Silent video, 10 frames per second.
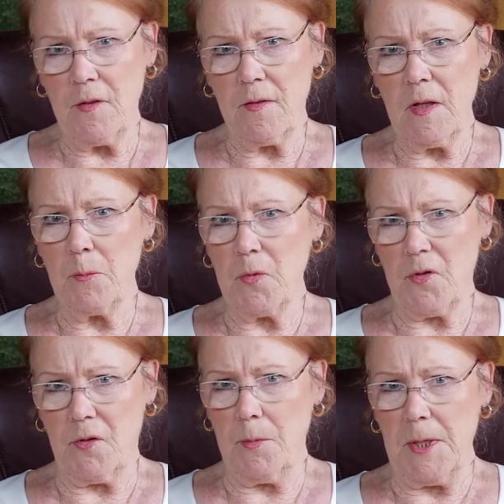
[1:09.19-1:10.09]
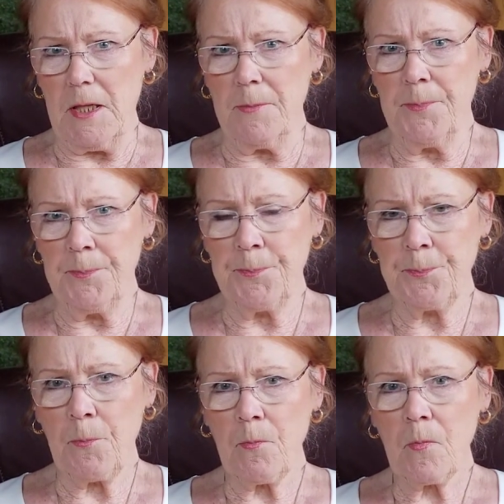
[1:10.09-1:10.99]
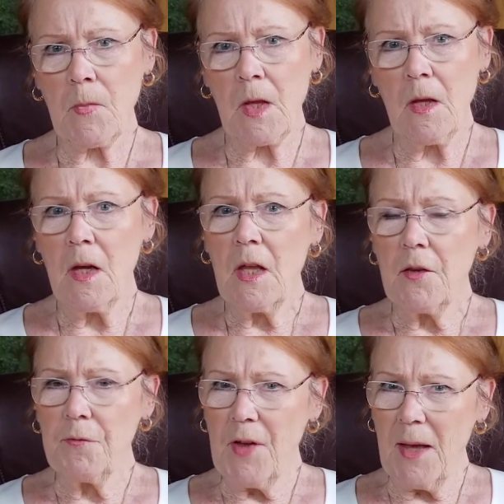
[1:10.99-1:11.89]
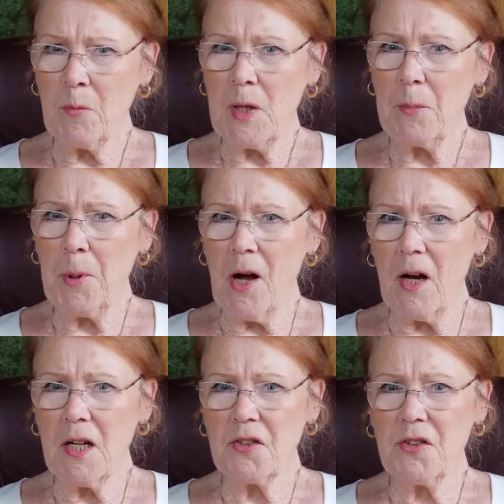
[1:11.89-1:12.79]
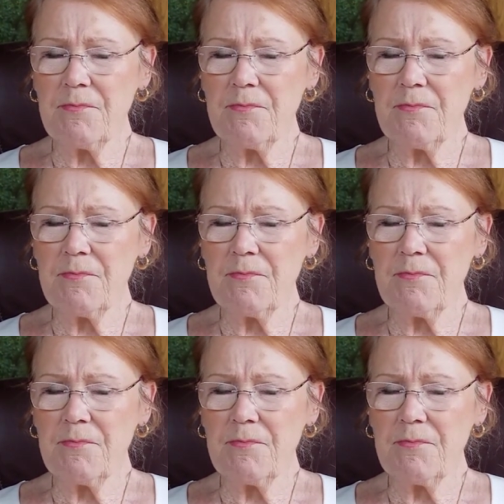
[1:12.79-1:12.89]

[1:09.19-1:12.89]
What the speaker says: seems to be. The family part,